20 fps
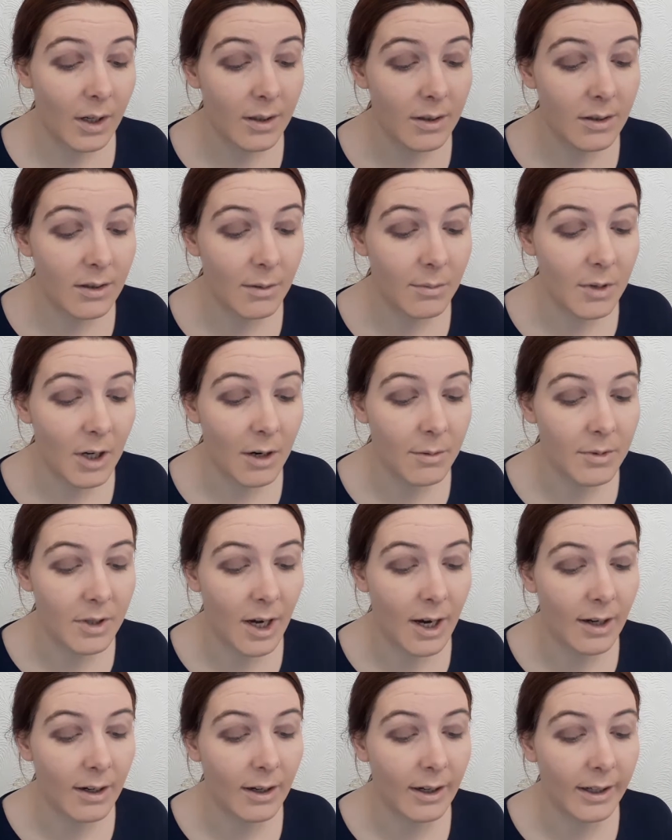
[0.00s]
Sometimes
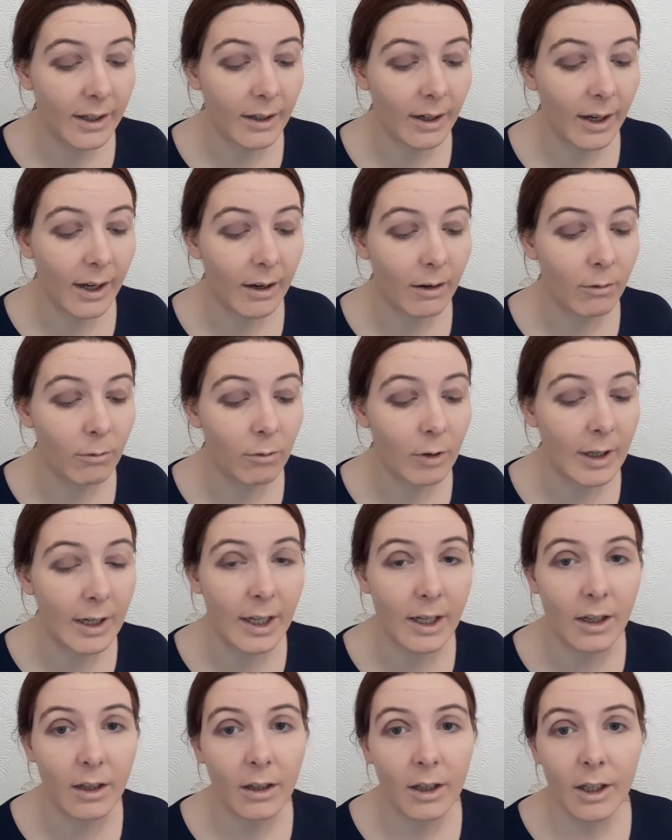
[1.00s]
I like a
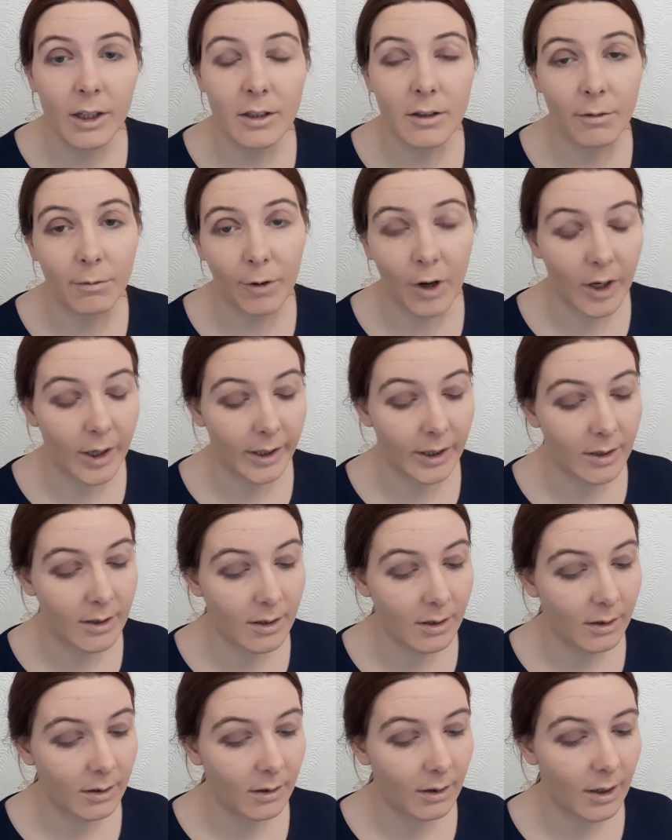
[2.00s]
really defined
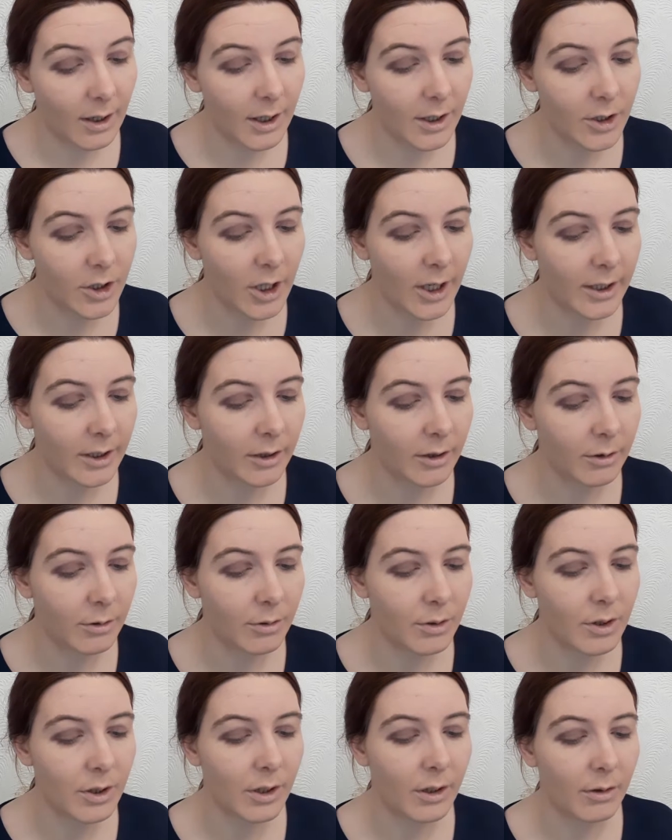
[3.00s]
eyeshadow,
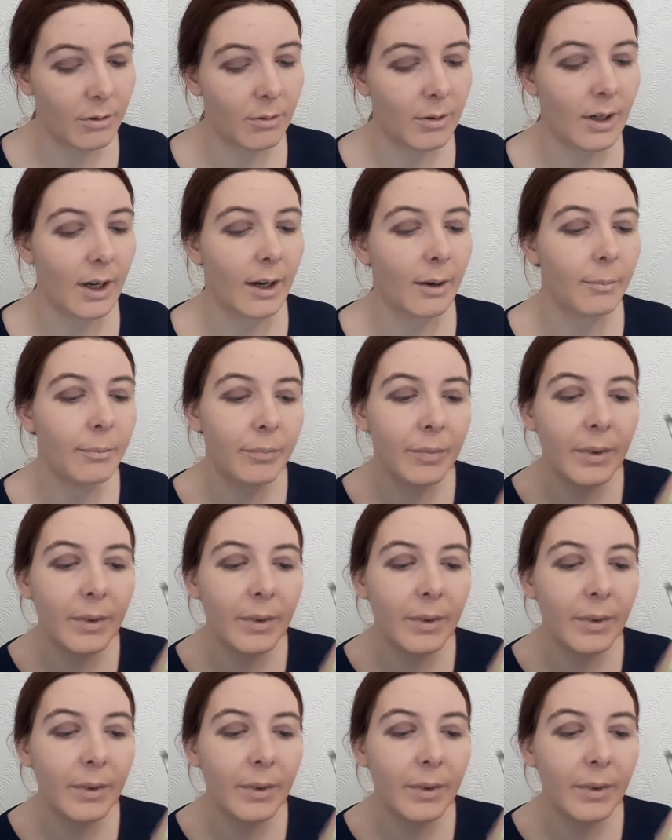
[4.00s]
so yeah.